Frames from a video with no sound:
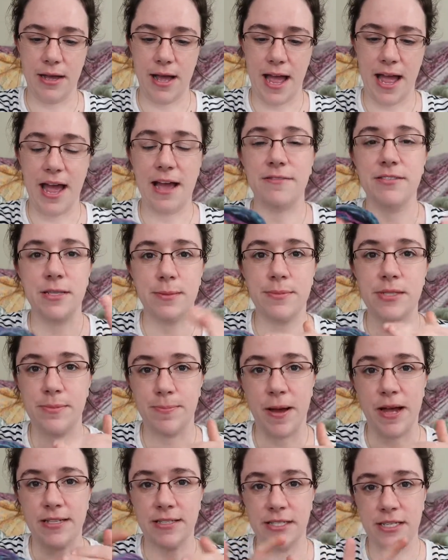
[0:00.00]
I have some
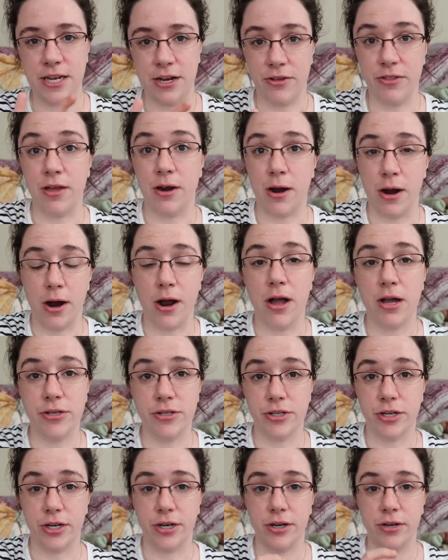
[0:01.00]
spots in here that are
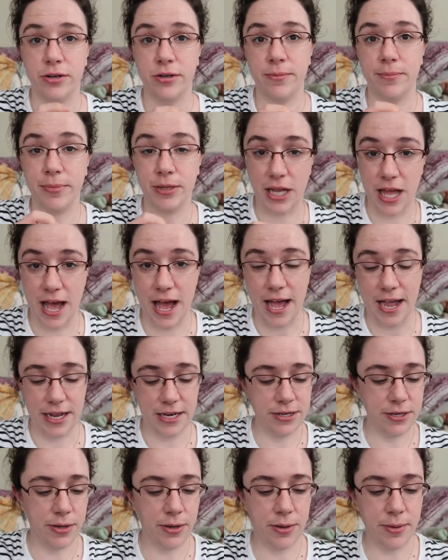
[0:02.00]

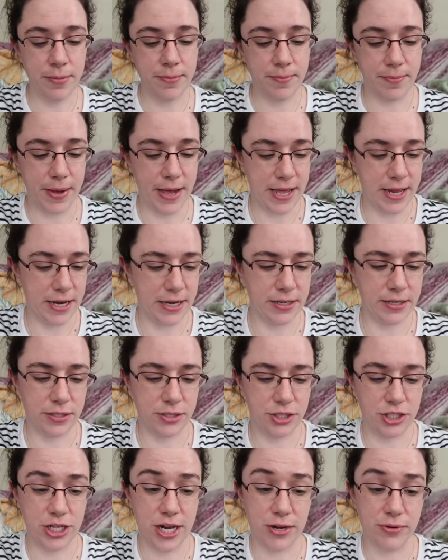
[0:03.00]
underplied, but
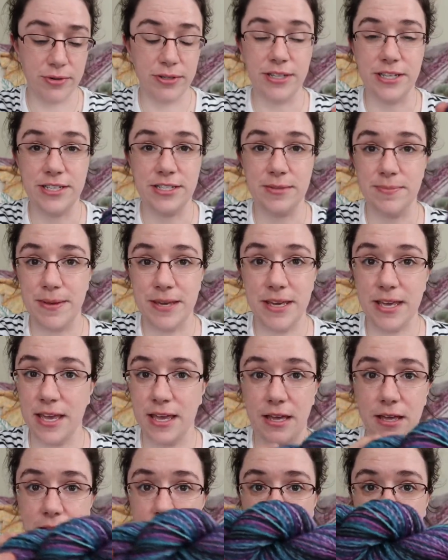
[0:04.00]
generally
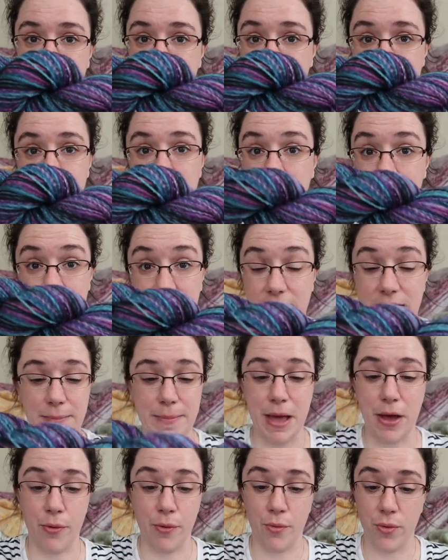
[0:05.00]
speaking, this
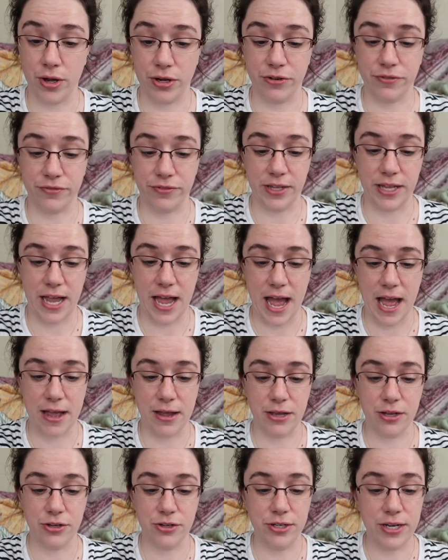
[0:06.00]
came out wonderfully.
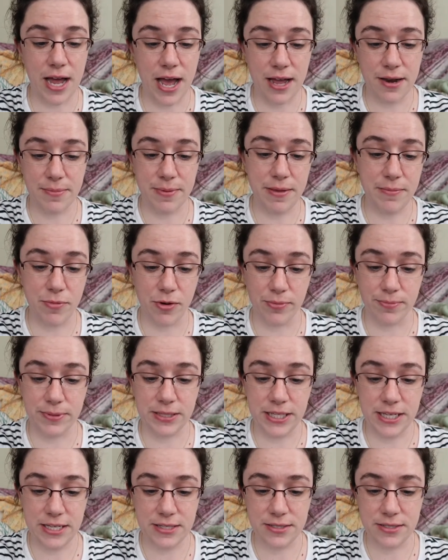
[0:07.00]
I could not be more
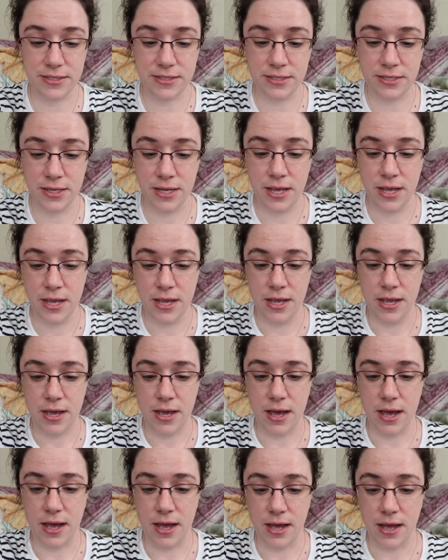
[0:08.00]
pleased.
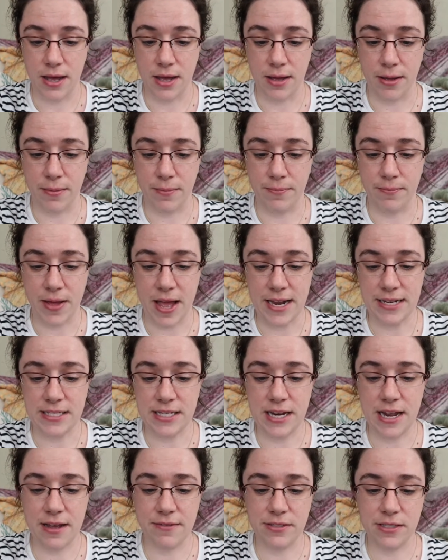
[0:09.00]
I
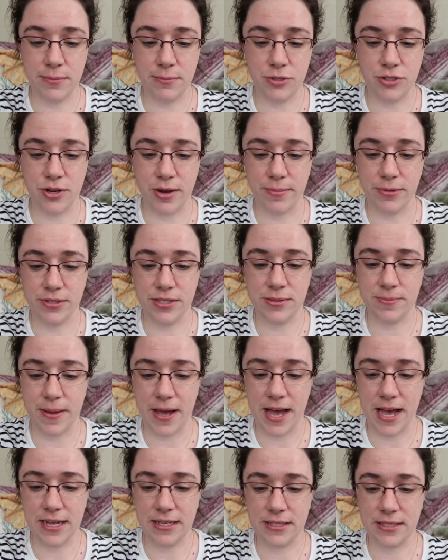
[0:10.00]
did have some trouble
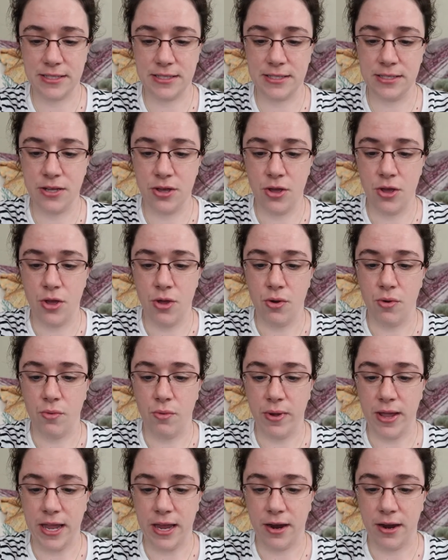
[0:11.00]
spots
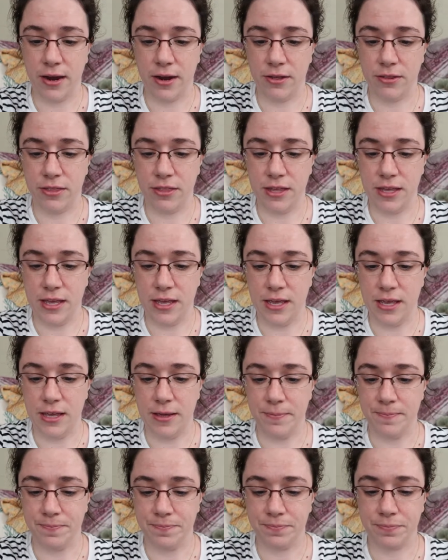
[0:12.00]
where
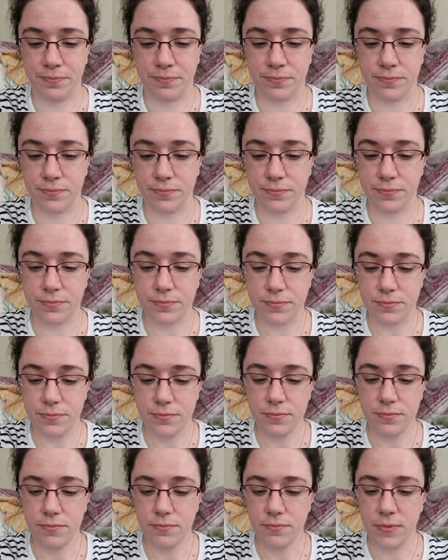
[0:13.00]
the
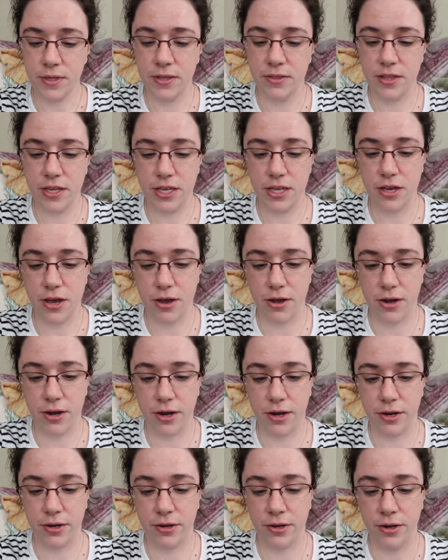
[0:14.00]

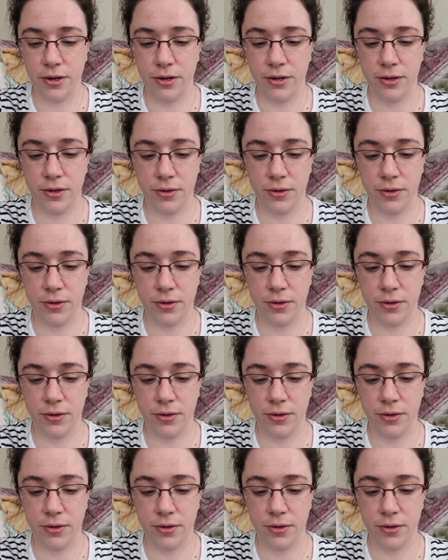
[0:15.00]
yarn,